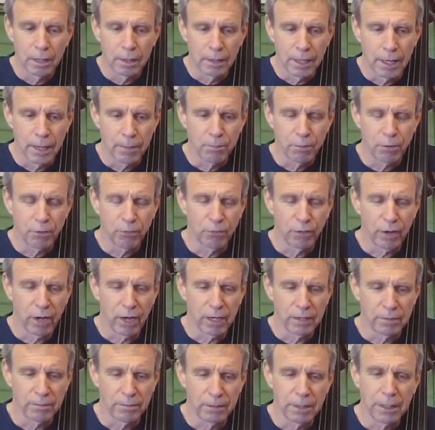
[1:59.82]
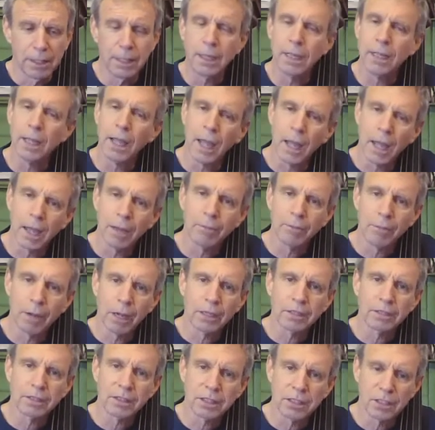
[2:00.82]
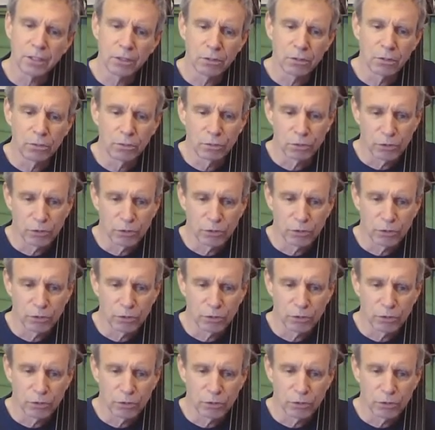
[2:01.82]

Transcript: They provide me and my CU